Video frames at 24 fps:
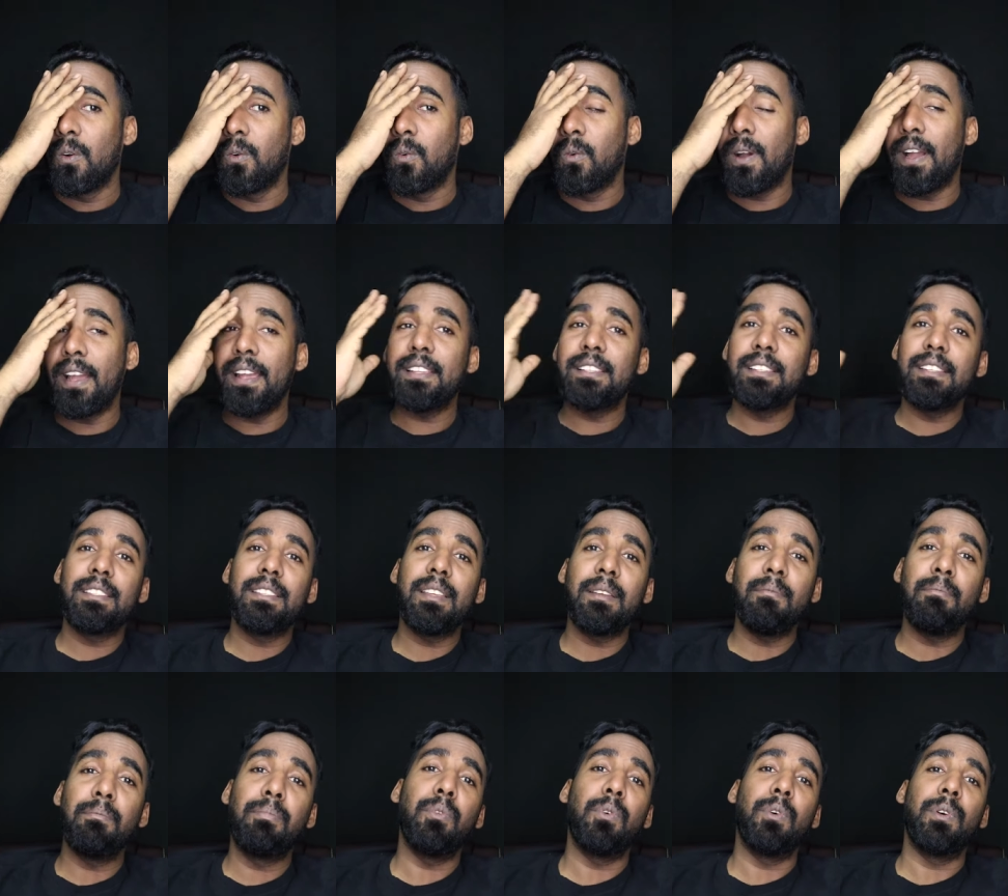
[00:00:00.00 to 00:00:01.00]
Why is it
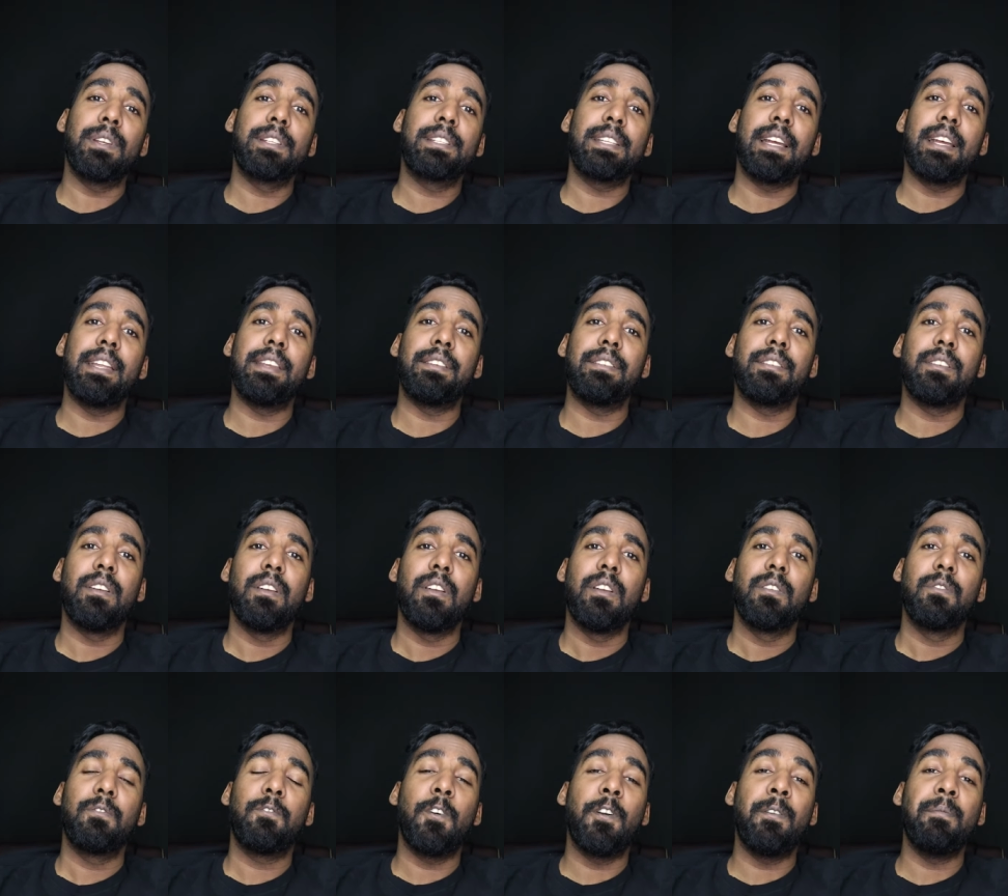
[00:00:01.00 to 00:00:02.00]
important
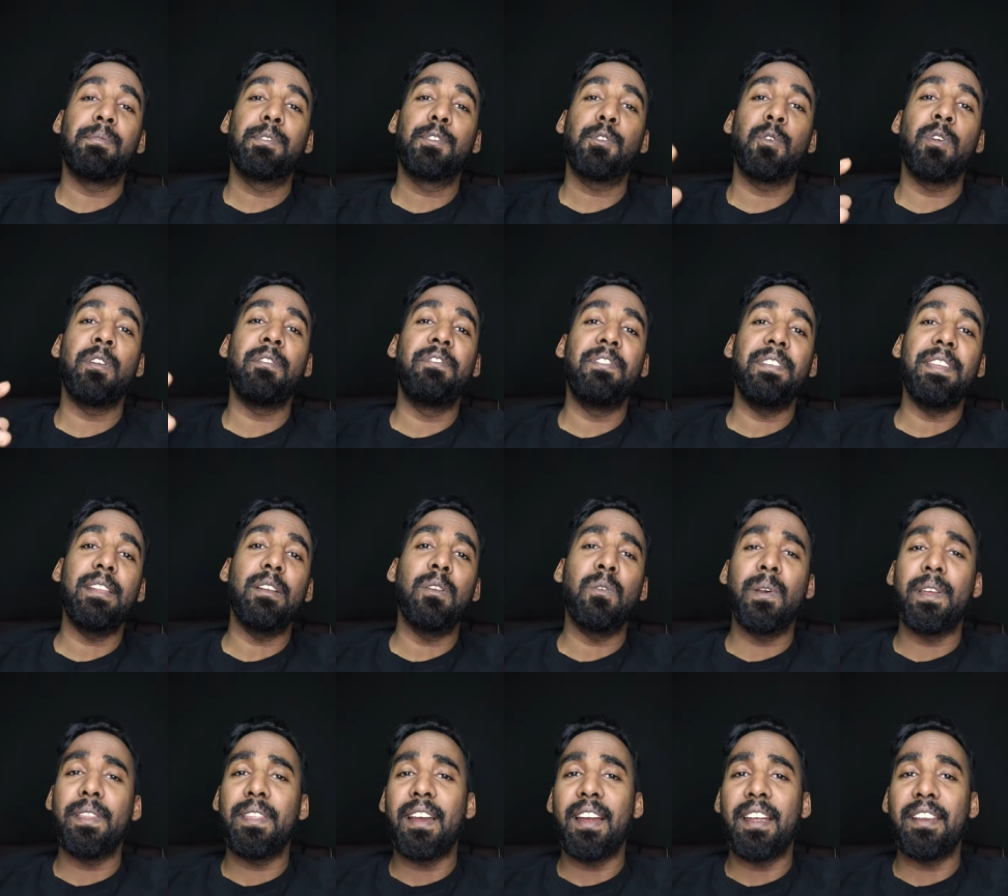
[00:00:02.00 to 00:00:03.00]
for him to reveal
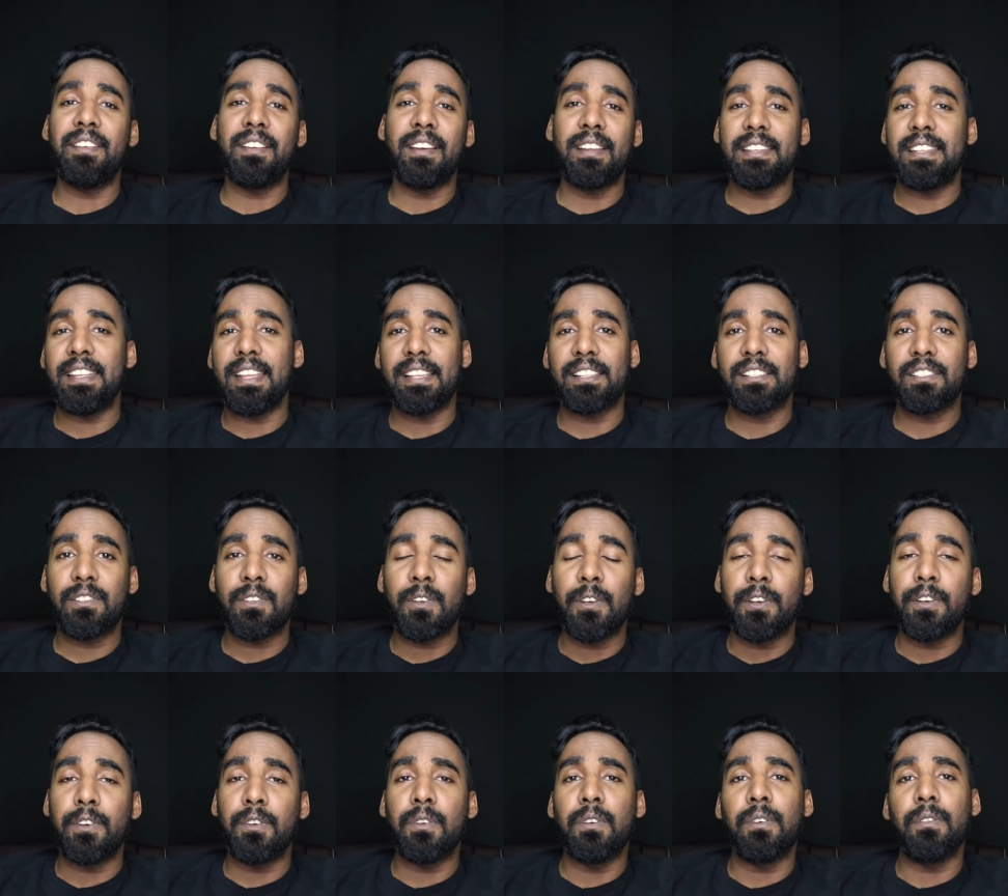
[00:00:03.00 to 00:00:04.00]
whether or not he has
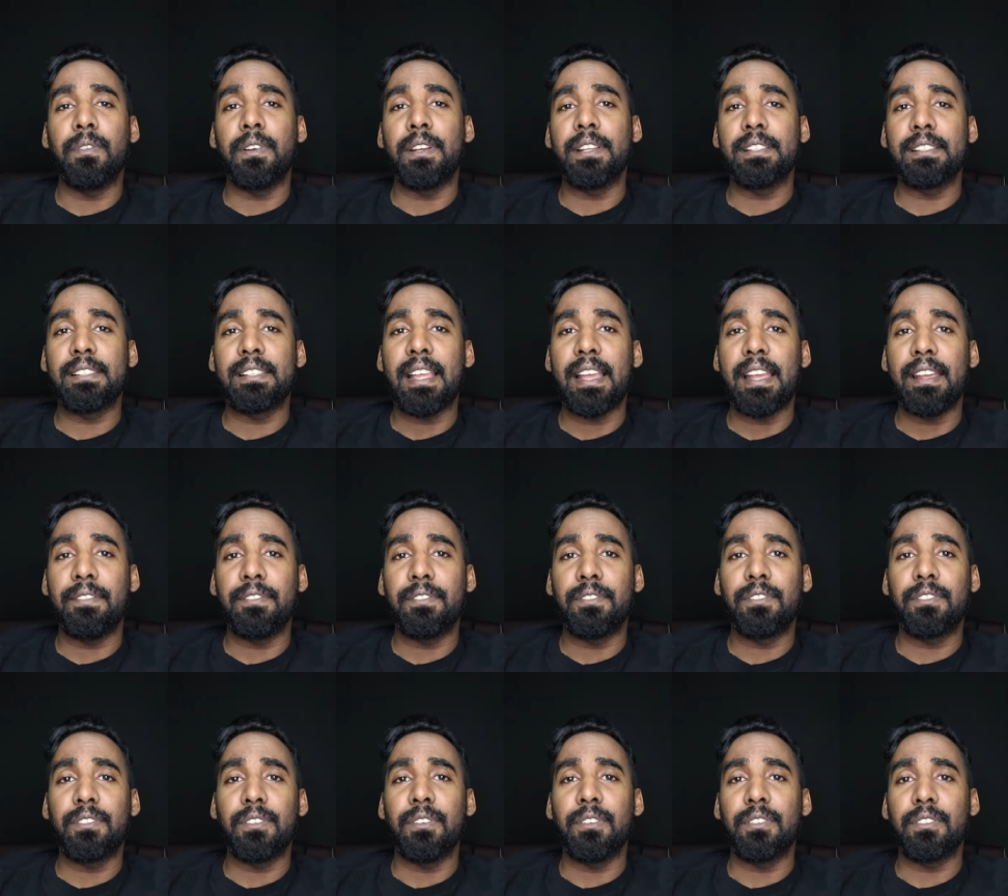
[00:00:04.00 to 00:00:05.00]
turned over his life
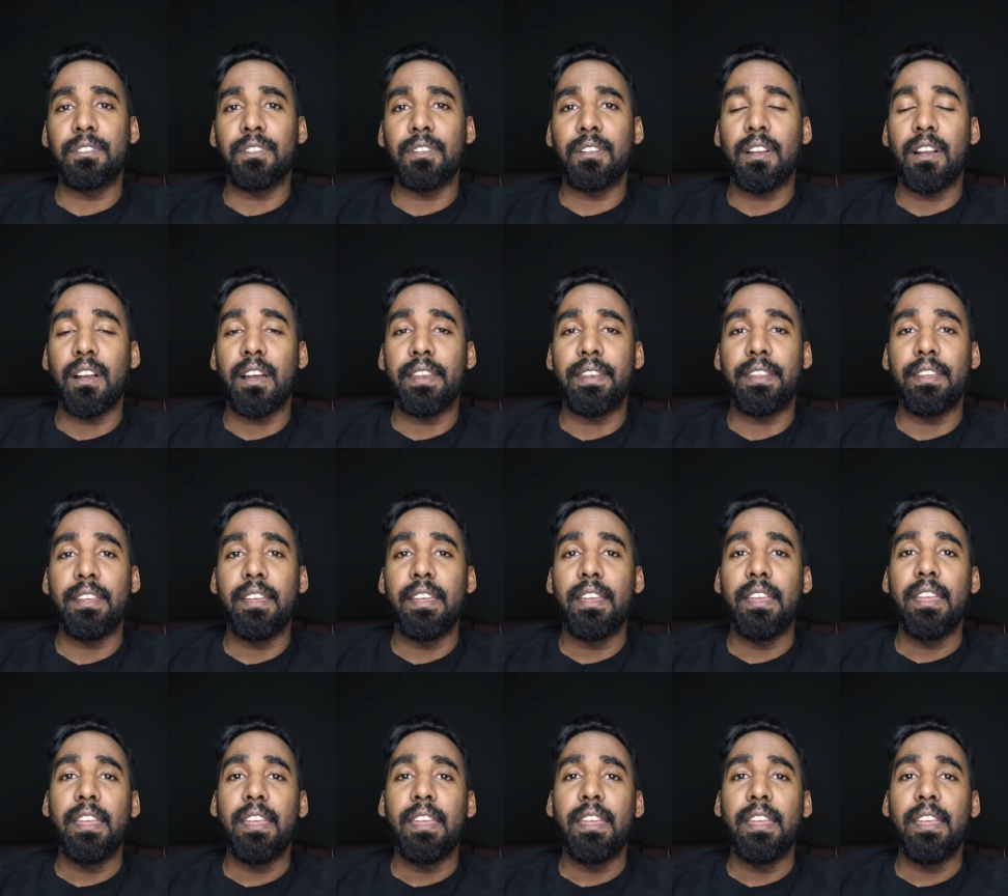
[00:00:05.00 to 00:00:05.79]
to, to God.